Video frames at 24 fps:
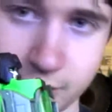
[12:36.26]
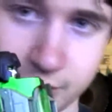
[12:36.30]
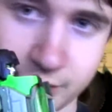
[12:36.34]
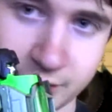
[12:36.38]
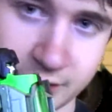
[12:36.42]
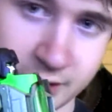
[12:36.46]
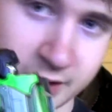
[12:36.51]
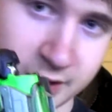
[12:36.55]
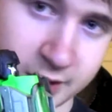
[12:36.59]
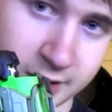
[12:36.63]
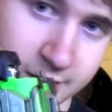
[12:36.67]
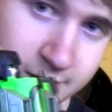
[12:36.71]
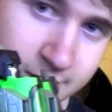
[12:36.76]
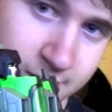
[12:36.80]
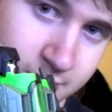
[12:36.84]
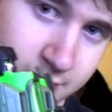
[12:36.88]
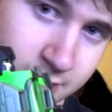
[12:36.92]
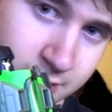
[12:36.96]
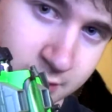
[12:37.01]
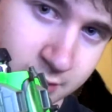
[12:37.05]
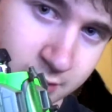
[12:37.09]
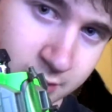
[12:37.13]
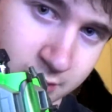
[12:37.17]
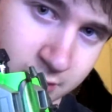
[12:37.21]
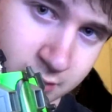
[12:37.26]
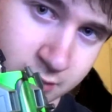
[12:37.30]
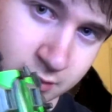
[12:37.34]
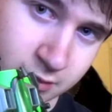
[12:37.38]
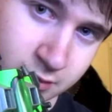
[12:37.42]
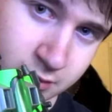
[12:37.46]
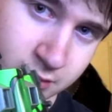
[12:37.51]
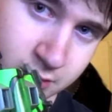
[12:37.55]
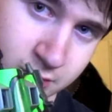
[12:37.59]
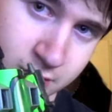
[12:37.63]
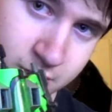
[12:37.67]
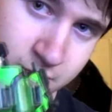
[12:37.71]
can
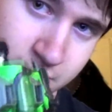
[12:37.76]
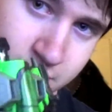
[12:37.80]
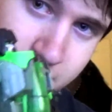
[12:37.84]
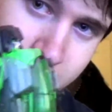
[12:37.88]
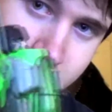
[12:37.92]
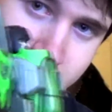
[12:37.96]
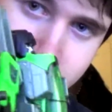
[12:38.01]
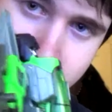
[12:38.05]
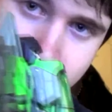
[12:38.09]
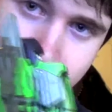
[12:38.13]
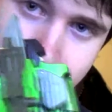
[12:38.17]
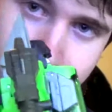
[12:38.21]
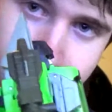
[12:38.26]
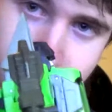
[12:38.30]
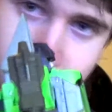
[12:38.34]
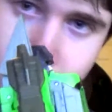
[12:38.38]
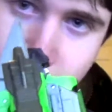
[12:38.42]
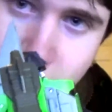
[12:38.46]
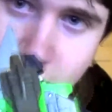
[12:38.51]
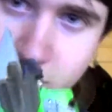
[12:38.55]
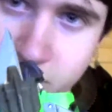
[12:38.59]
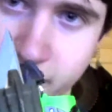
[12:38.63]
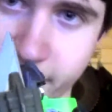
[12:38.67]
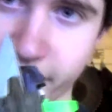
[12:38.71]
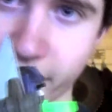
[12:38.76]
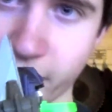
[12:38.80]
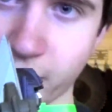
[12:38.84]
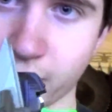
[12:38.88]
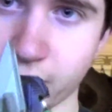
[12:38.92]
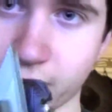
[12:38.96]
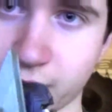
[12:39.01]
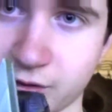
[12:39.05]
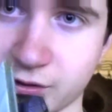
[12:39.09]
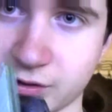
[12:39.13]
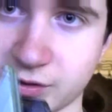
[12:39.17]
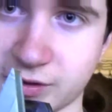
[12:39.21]
push them
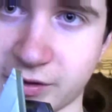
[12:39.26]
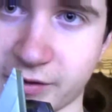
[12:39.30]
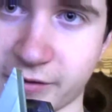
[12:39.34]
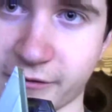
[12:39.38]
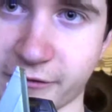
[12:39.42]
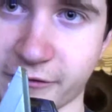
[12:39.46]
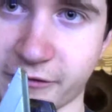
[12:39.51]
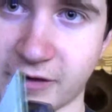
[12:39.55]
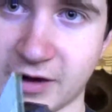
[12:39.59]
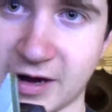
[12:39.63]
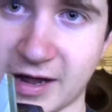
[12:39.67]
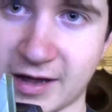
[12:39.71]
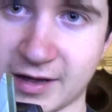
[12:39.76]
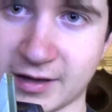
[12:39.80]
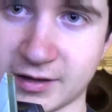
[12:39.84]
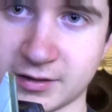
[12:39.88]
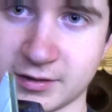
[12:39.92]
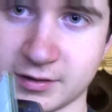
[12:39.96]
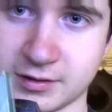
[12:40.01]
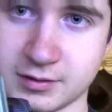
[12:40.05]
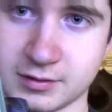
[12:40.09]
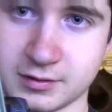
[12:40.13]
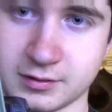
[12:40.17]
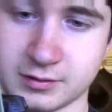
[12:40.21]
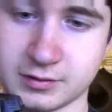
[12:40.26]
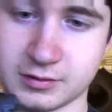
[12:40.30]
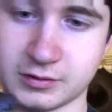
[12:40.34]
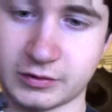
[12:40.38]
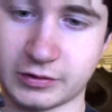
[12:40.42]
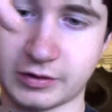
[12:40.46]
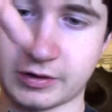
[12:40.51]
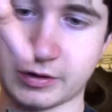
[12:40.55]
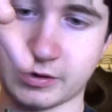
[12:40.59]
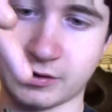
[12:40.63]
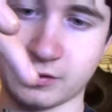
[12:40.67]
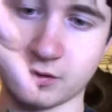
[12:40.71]
forward so they're flat, so
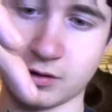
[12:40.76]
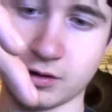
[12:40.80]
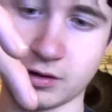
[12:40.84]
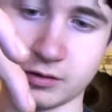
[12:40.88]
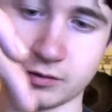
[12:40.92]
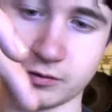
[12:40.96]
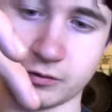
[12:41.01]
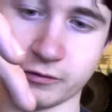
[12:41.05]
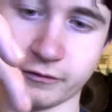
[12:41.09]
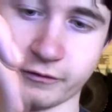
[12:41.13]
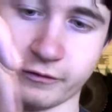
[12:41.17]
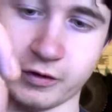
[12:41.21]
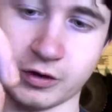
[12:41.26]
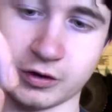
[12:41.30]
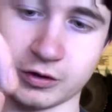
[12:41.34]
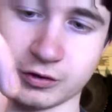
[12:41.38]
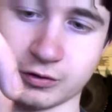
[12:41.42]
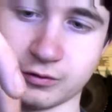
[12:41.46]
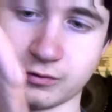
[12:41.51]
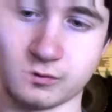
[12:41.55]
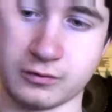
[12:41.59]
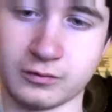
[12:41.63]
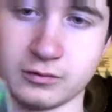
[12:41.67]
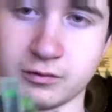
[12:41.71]
they're sort of vertical.